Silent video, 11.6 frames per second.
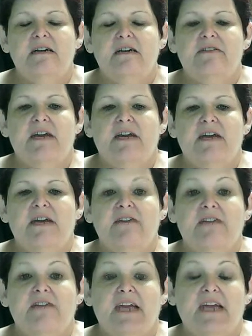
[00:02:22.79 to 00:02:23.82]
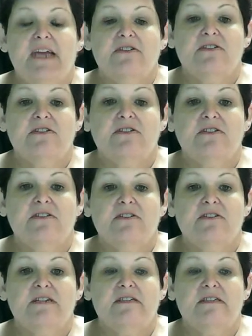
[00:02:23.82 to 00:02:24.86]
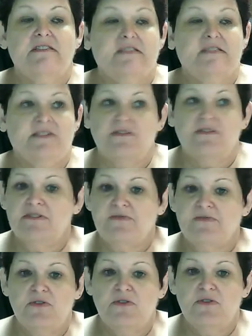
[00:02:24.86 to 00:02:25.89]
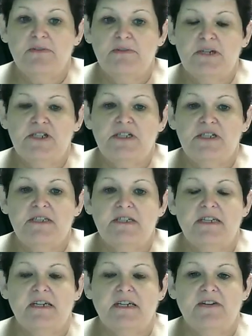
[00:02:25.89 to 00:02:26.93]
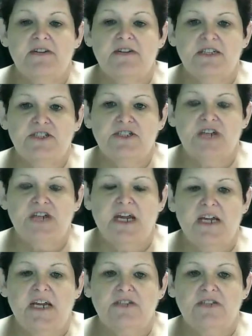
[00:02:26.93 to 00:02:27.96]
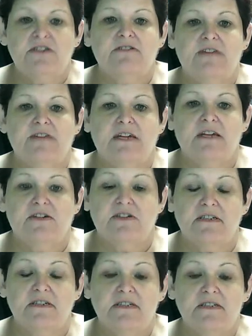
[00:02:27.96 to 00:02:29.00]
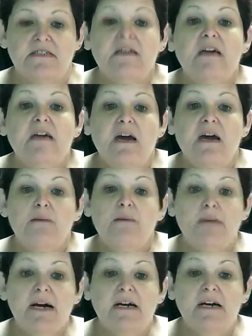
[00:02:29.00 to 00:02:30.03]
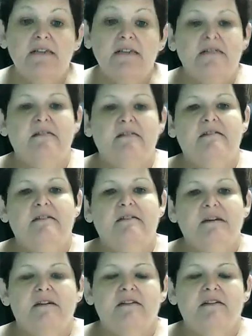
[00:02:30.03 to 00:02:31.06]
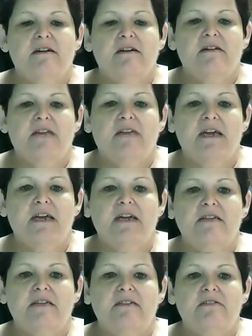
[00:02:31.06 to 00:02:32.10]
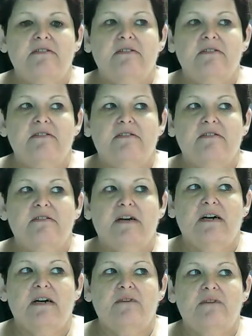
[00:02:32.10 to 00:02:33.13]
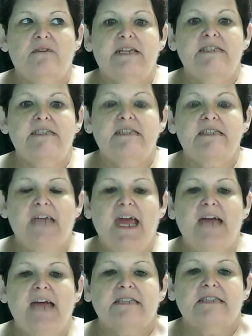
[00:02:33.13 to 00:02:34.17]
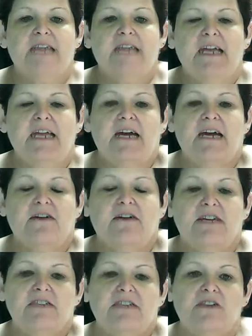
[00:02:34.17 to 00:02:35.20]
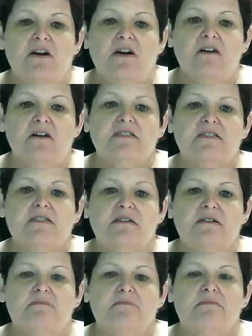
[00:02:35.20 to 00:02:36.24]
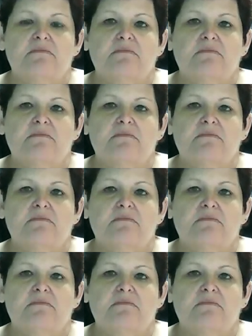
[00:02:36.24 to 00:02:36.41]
that the cancer is still in full remission, that nothing has changed, thank goodness. But they, when they did the CAT scan now, they saw some